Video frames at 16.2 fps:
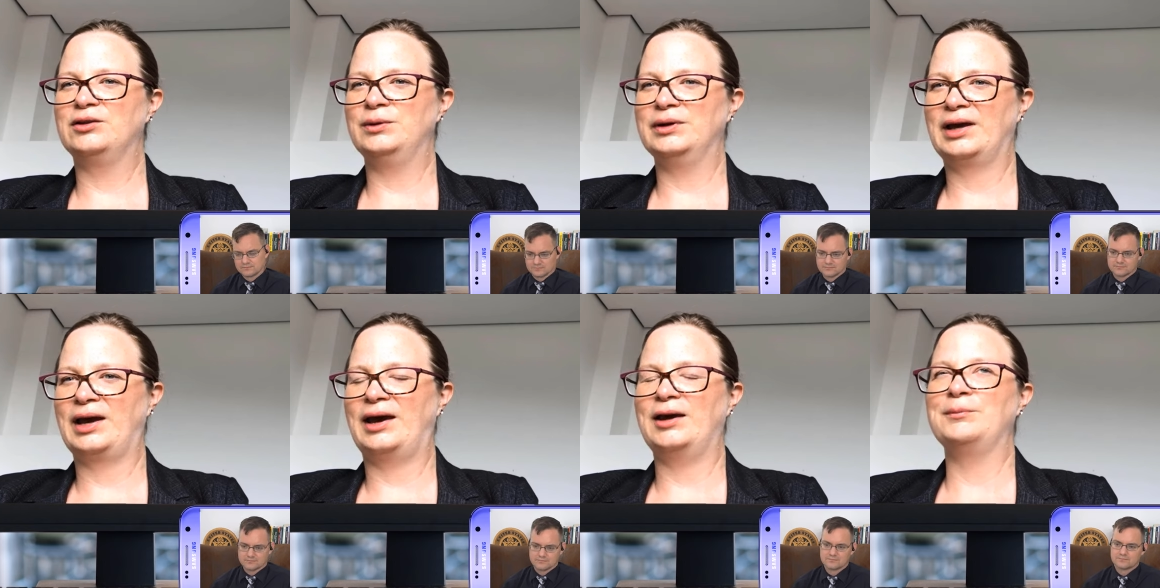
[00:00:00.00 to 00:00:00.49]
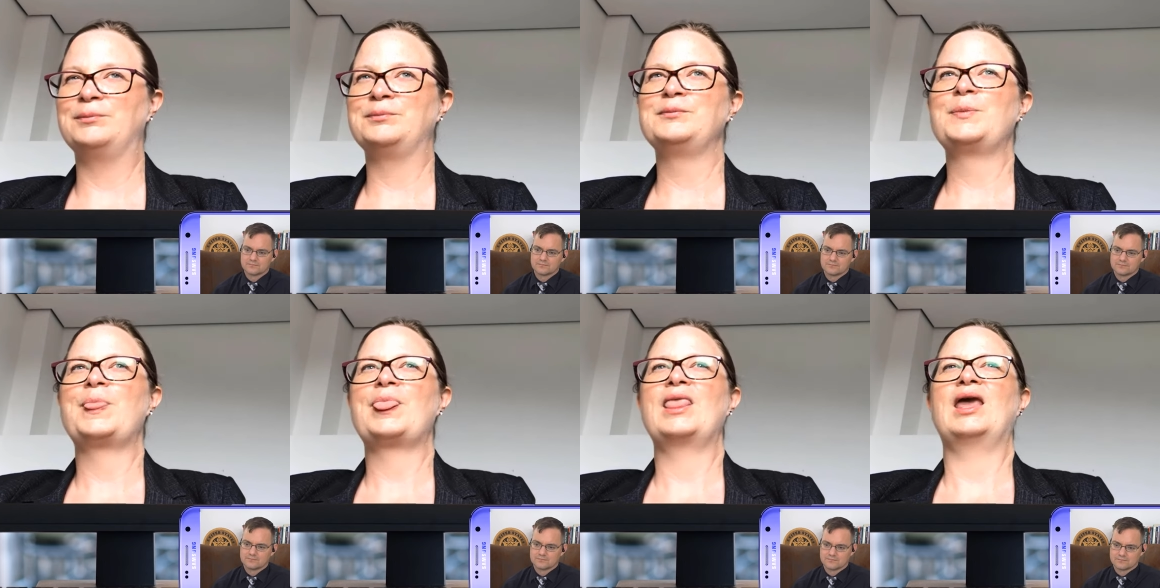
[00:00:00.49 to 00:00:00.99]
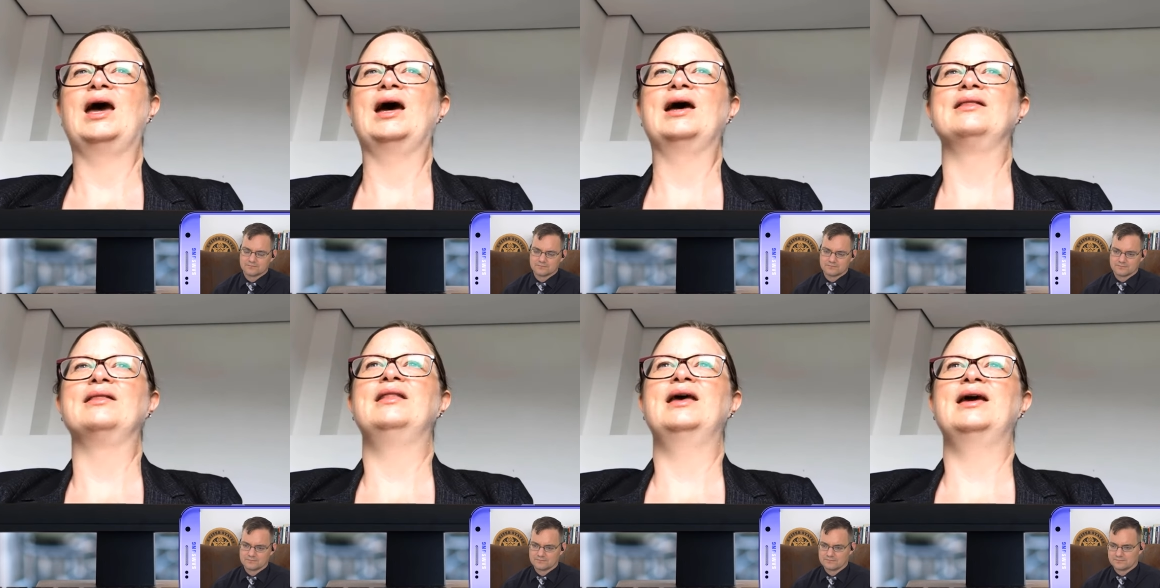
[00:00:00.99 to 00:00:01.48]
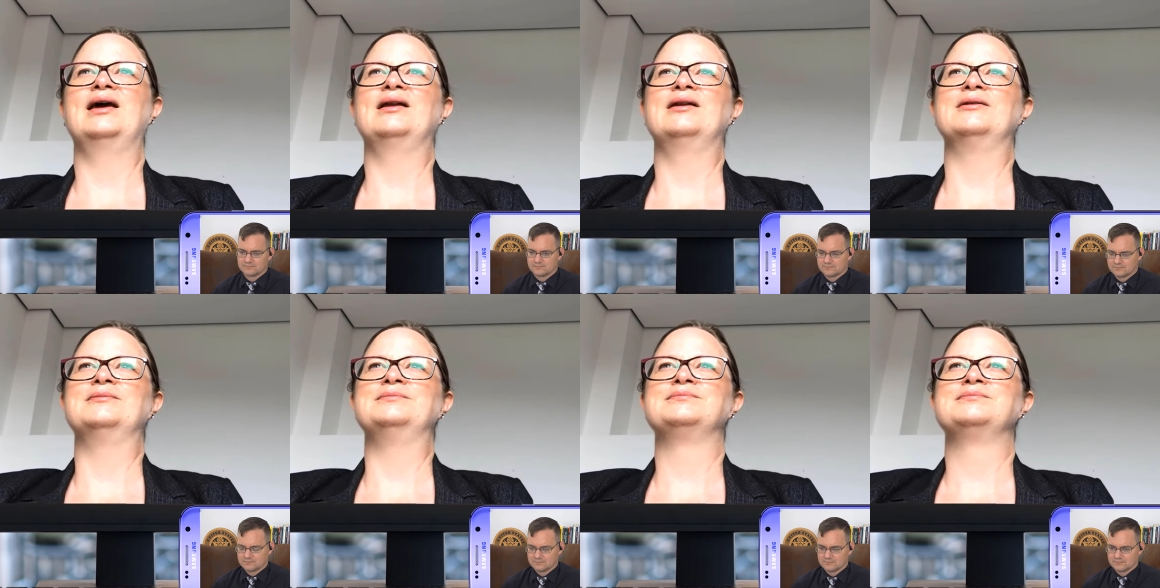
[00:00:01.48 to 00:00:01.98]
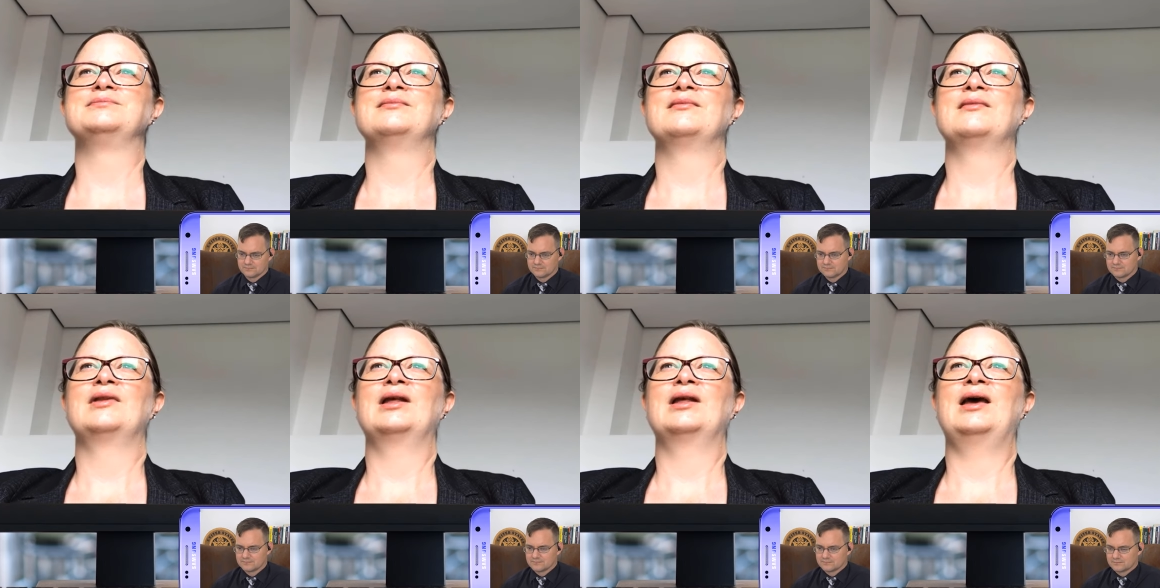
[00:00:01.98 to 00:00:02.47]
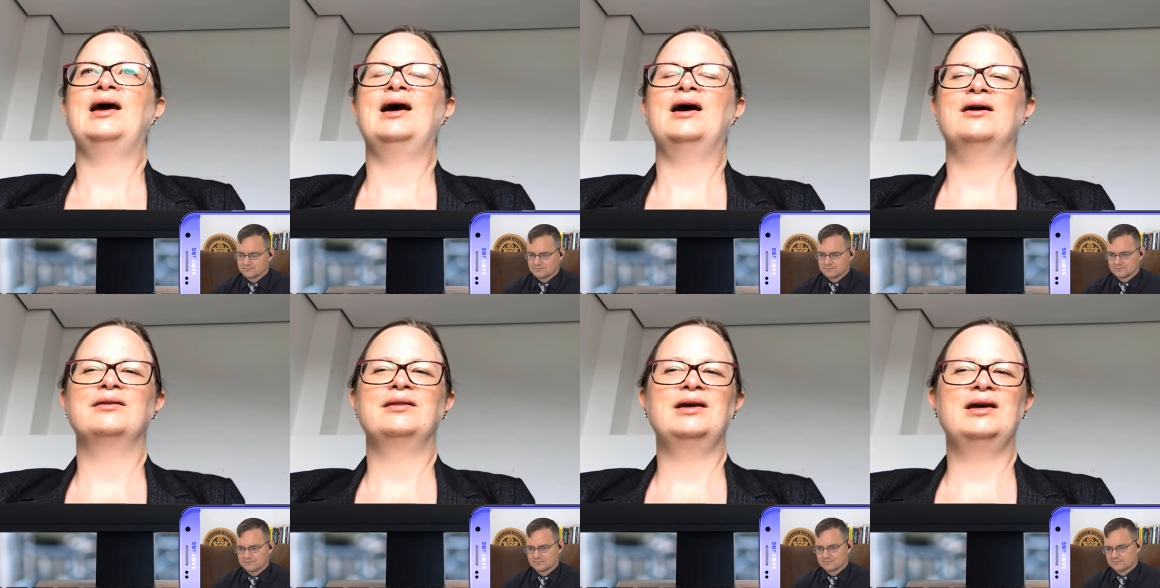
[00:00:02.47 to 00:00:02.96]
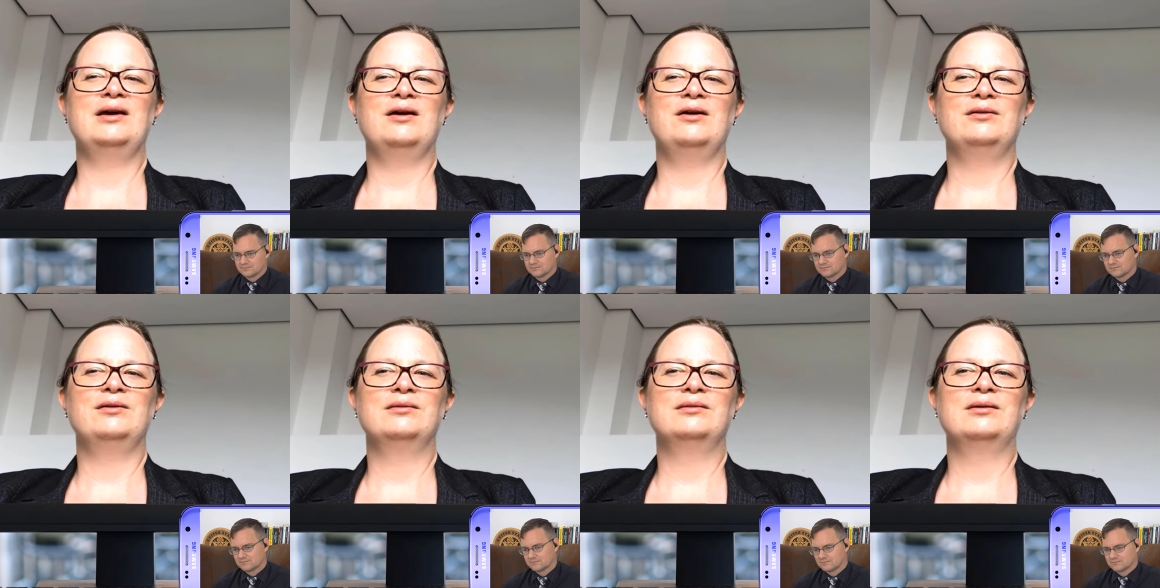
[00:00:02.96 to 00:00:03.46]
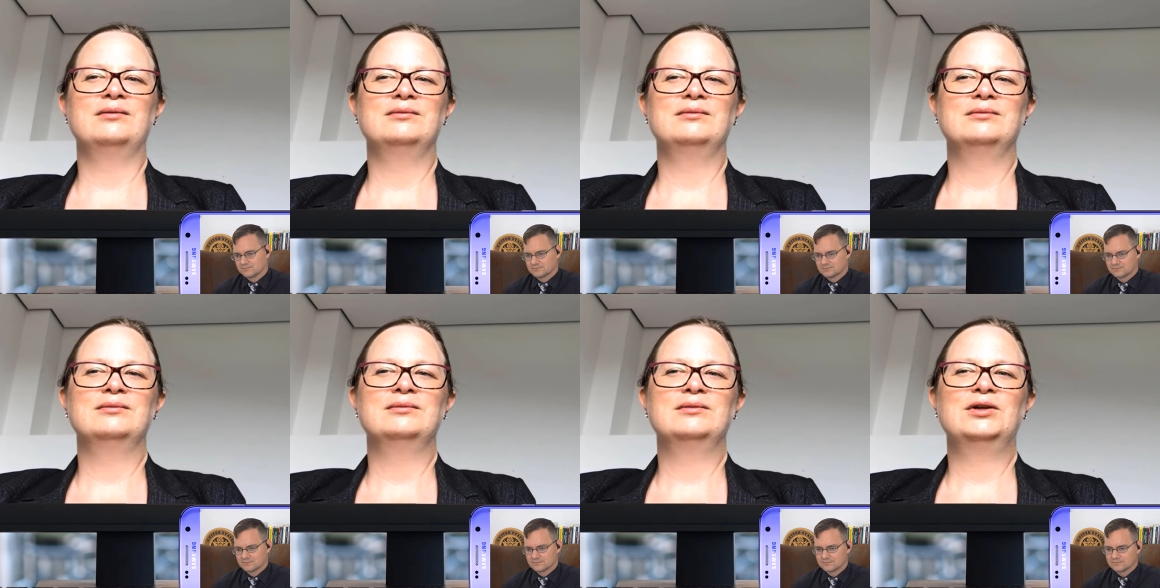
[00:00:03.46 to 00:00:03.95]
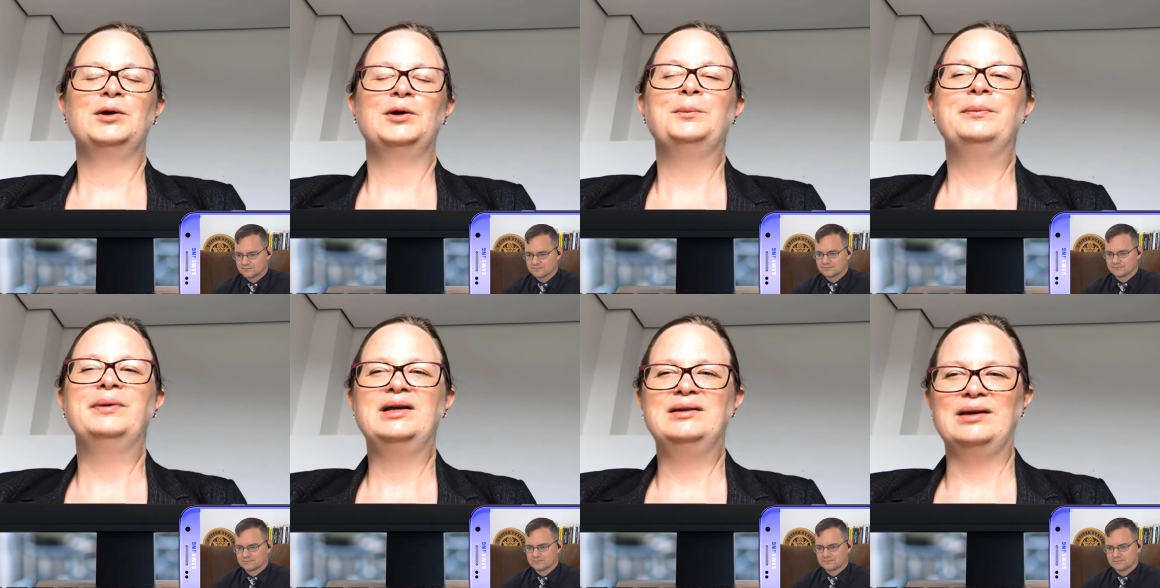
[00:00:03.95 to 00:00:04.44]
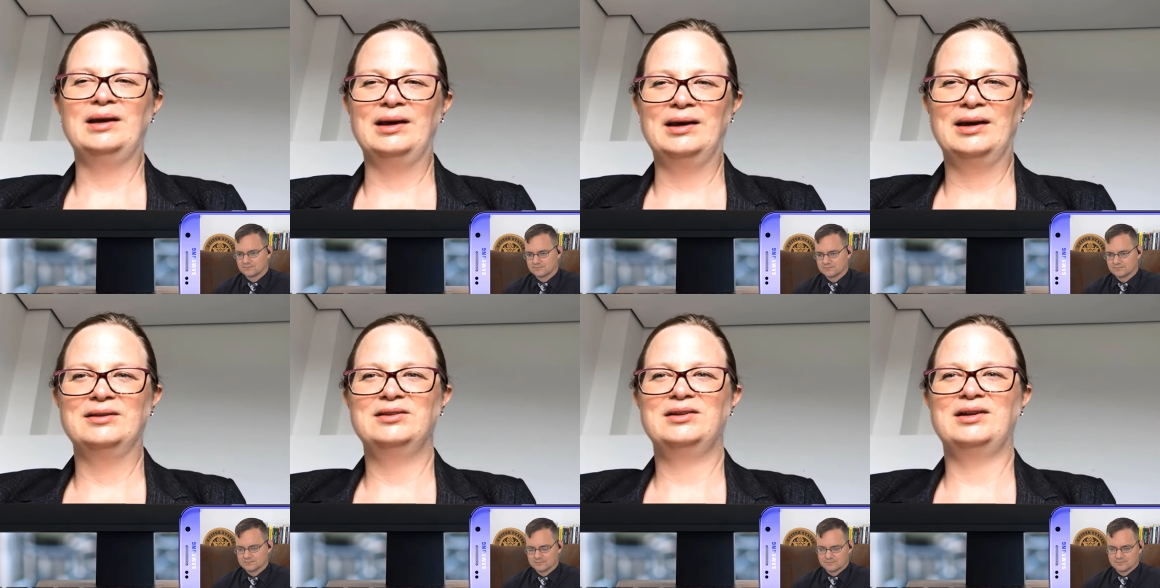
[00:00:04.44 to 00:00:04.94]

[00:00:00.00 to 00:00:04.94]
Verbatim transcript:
Speaker 1: to a game and then how they're competing against